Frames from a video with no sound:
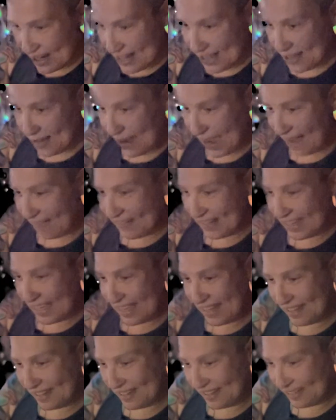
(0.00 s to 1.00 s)
You have an
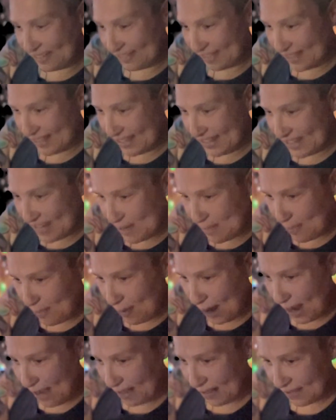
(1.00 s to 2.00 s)
endlessly deep
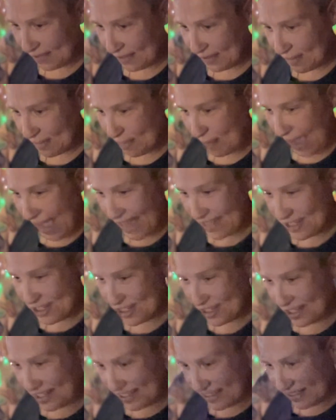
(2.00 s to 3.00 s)
well of
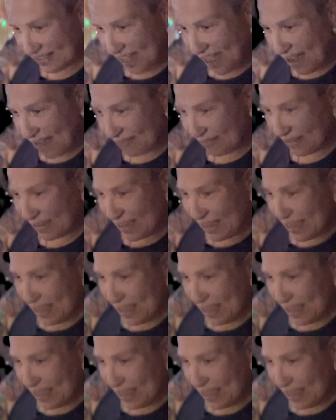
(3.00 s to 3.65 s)
compassion and love.